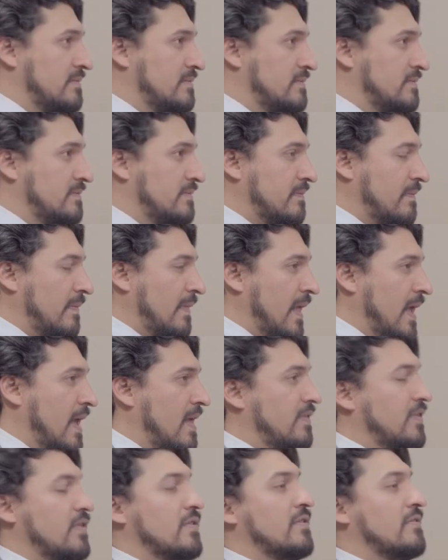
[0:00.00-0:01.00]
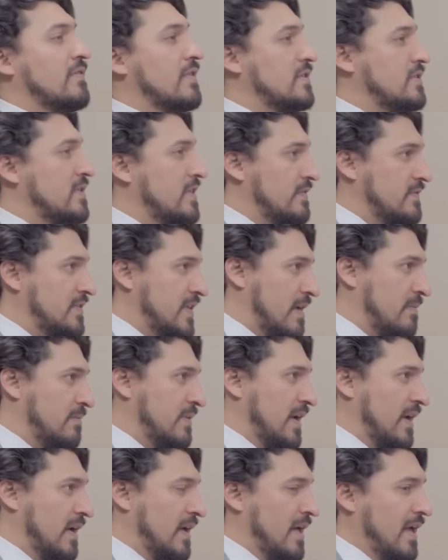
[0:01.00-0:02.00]
Mm at the University of
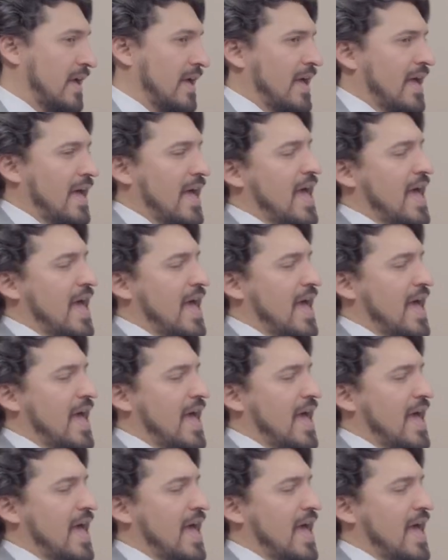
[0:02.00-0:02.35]
Zambia. Mm.